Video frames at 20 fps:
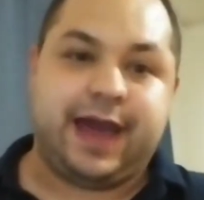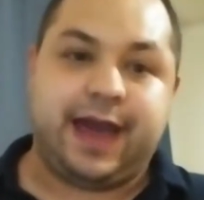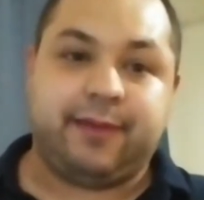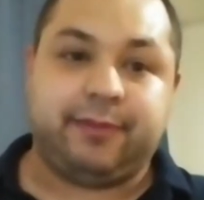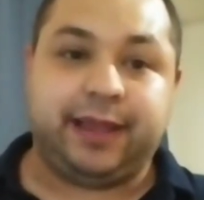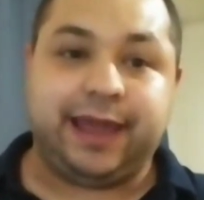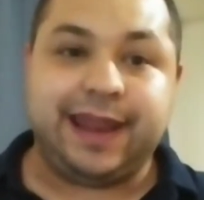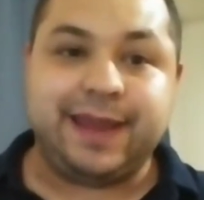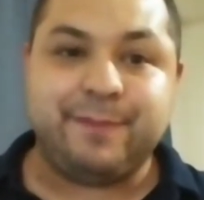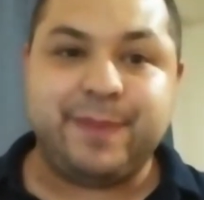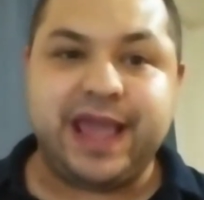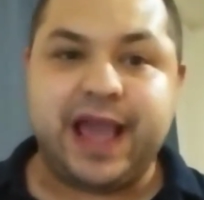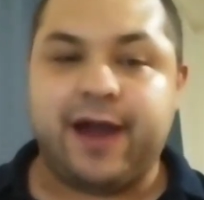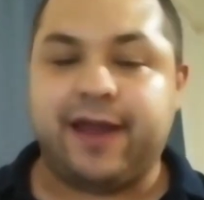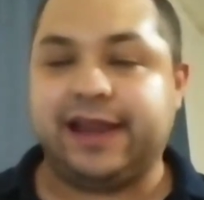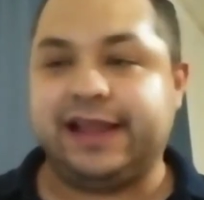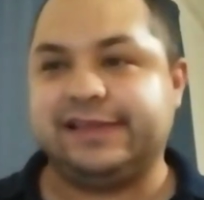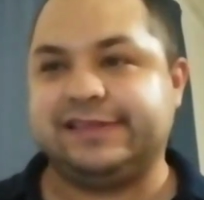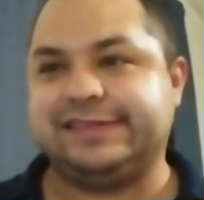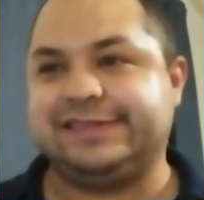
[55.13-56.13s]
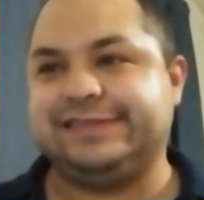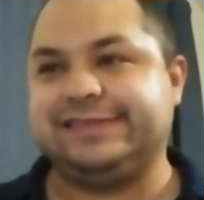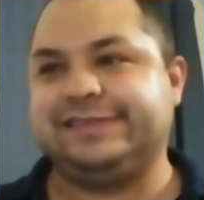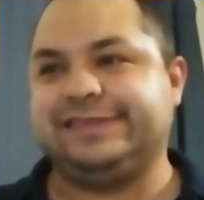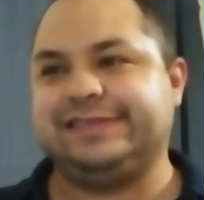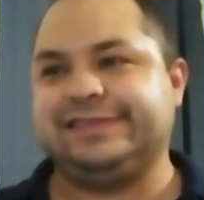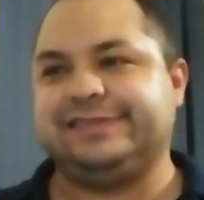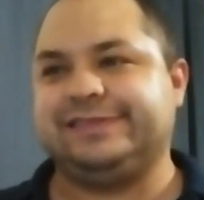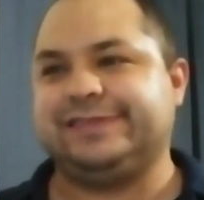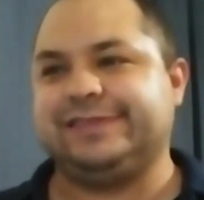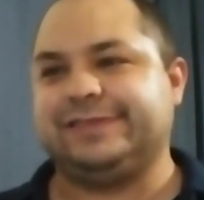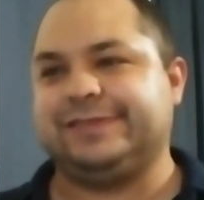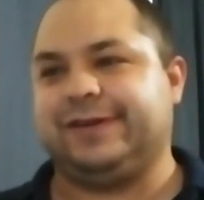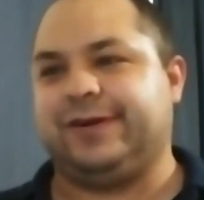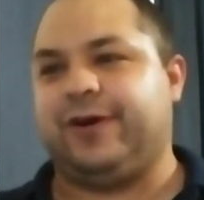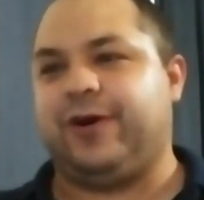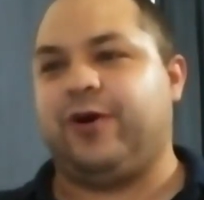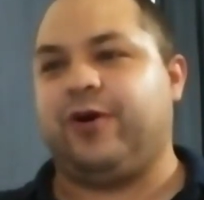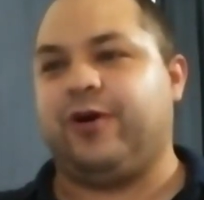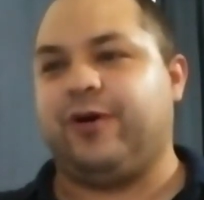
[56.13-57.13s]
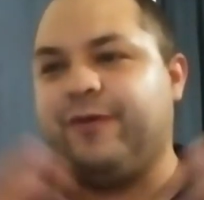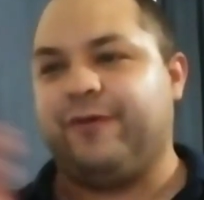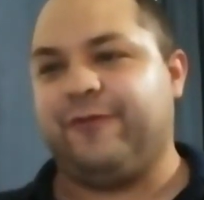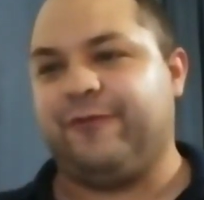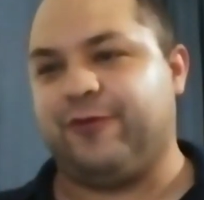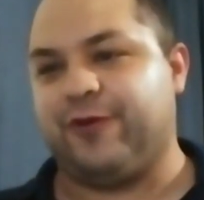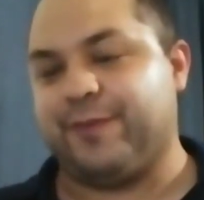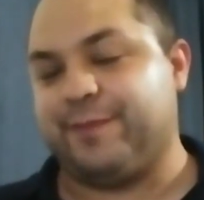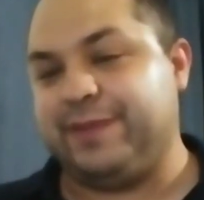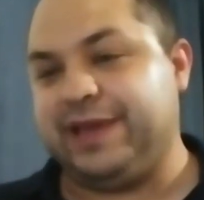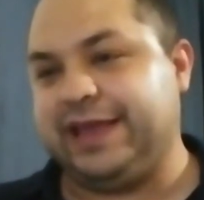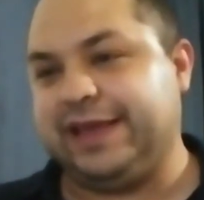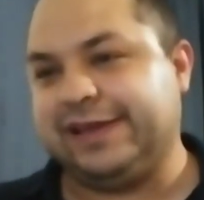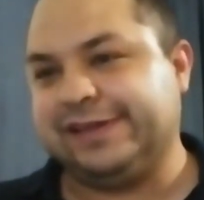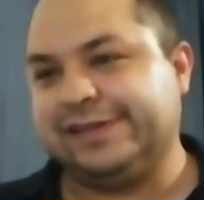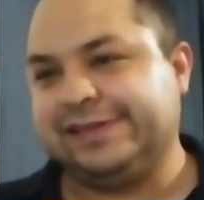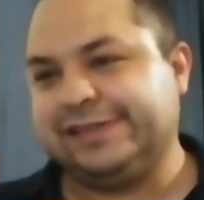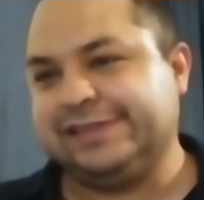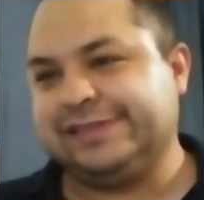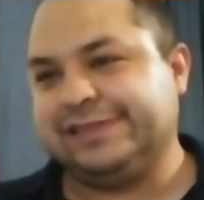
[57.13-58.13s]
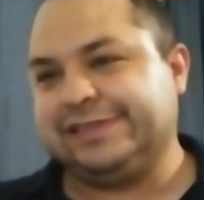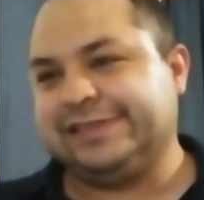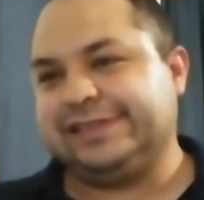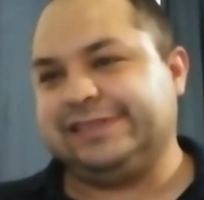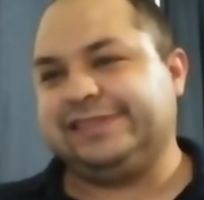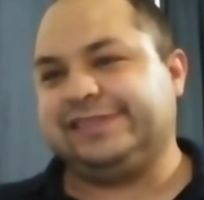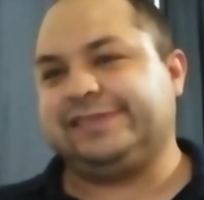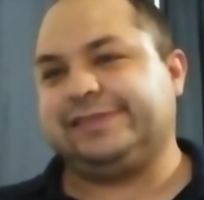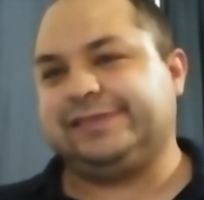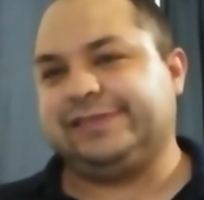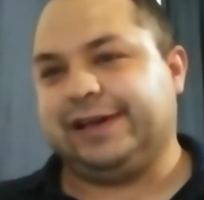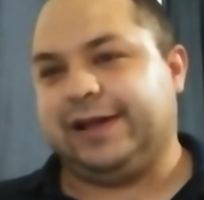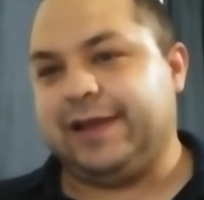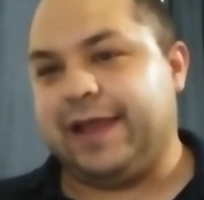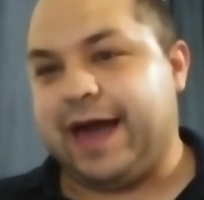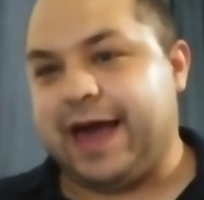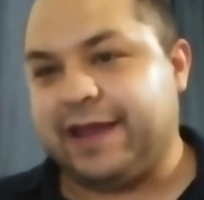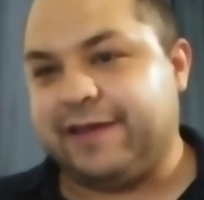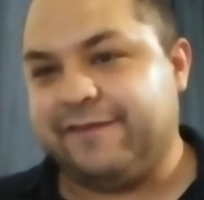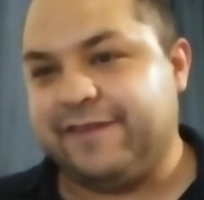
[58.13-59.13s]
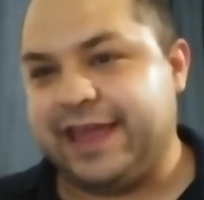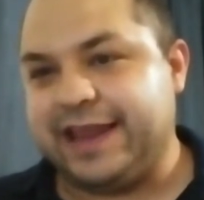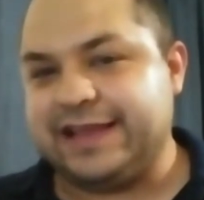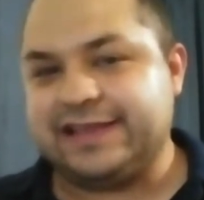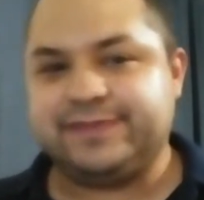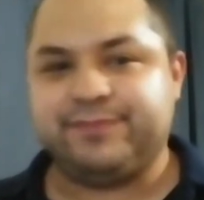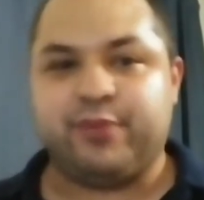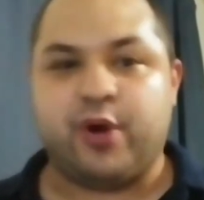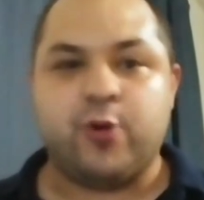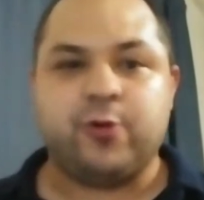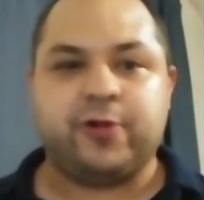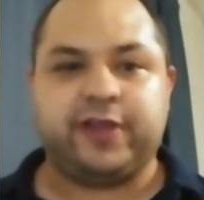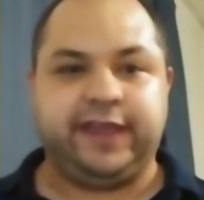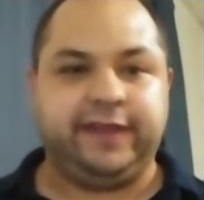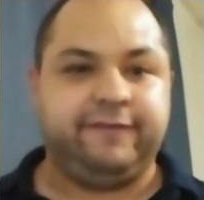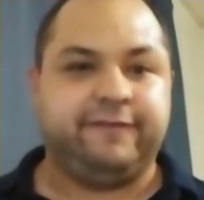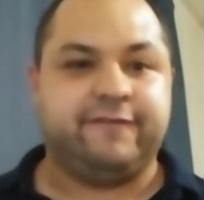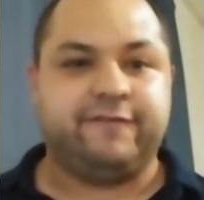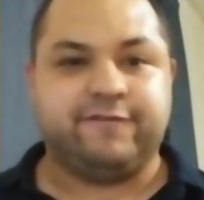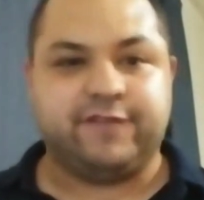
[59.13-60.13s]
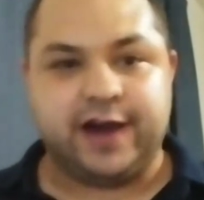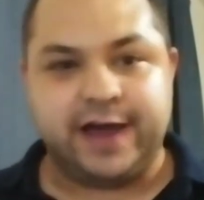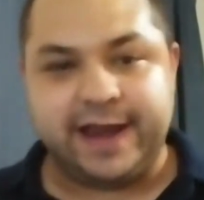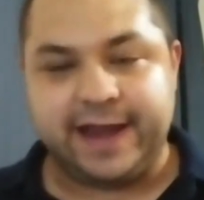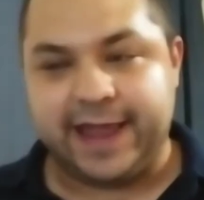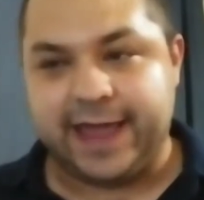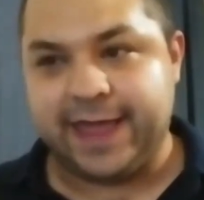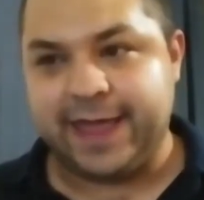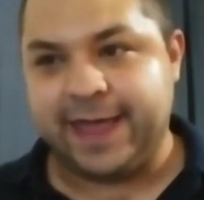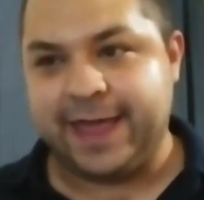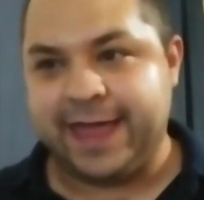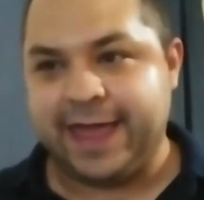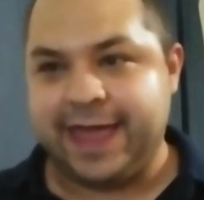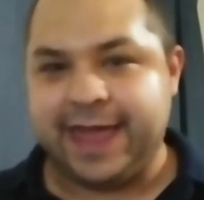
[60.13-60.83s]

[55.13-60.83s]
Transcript: I'm gonna be honest. This is all for me. It's a lot of it is poking fun